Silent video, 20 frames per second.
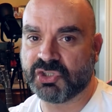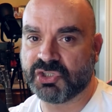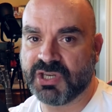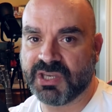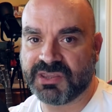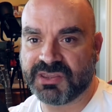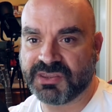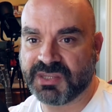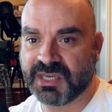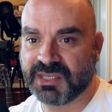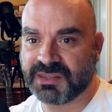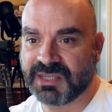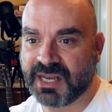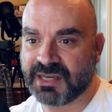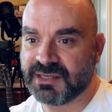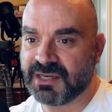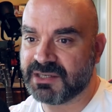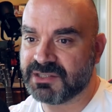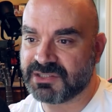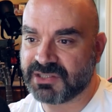Do you think that
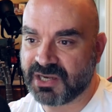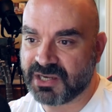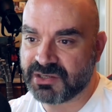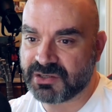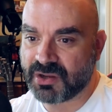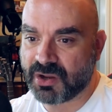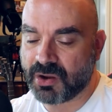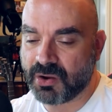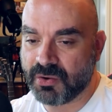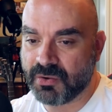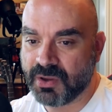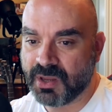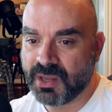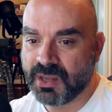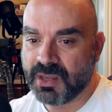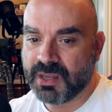Nintendo